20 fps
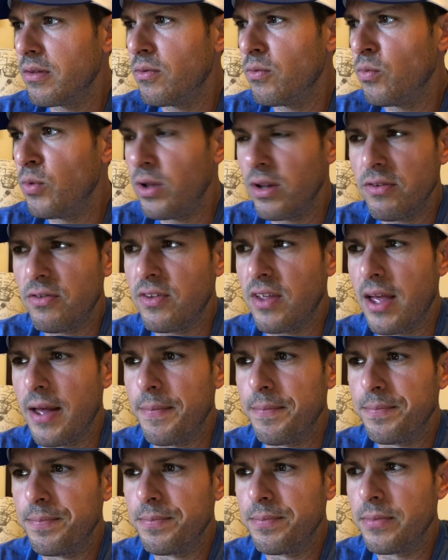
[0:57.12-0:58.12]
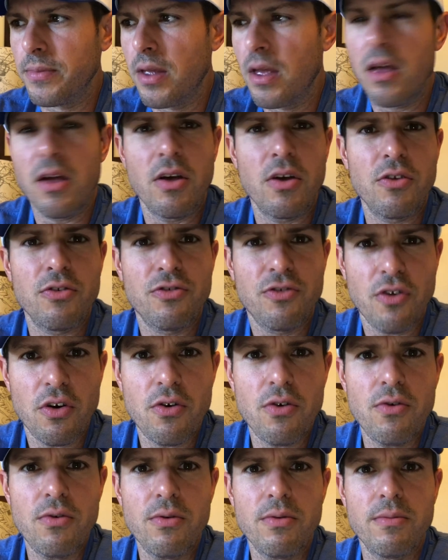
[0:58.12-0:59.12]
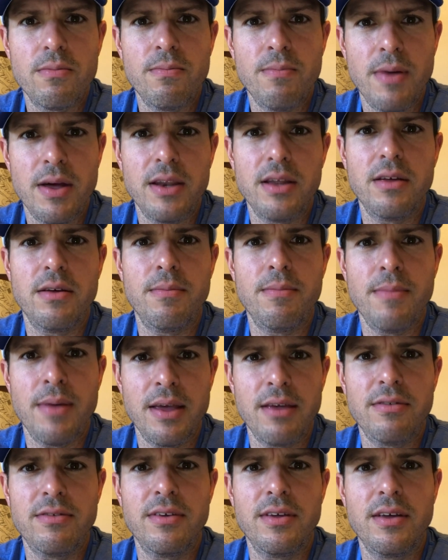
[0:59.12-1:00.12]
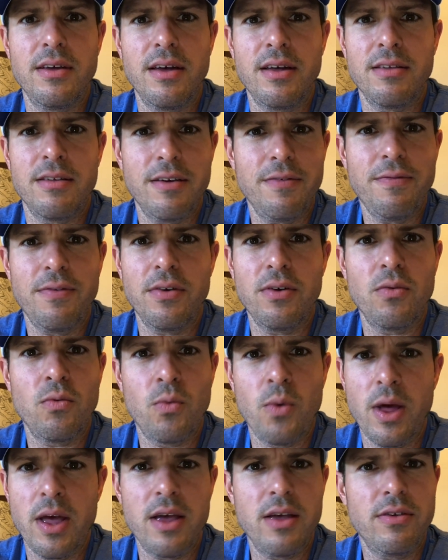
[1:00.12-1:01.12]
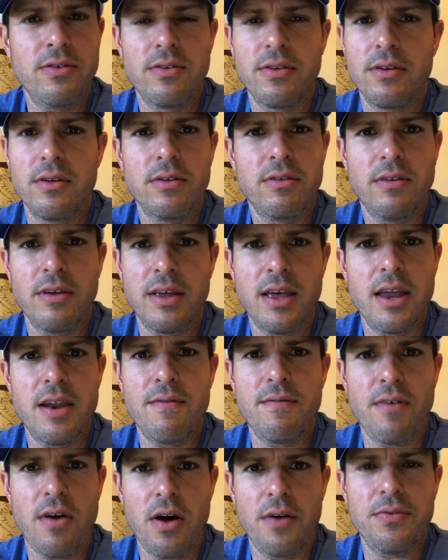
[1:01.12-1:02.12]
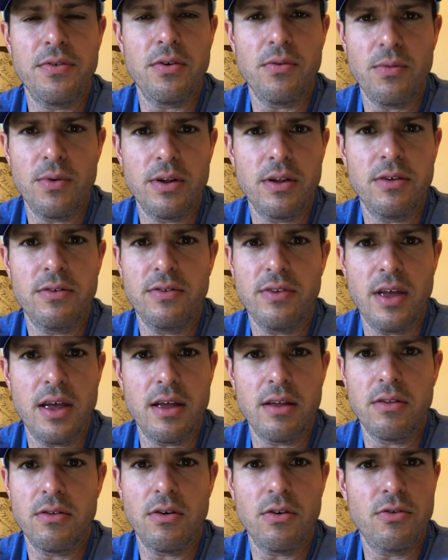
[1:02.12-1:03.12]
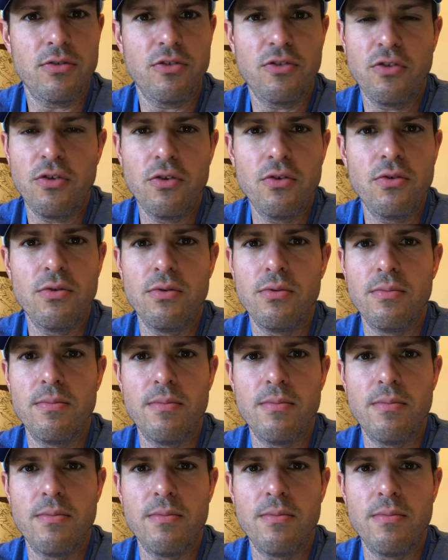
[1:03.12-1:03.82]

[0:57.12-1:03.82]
real estate. So many amazing and different ways to get involved in real estate. There's too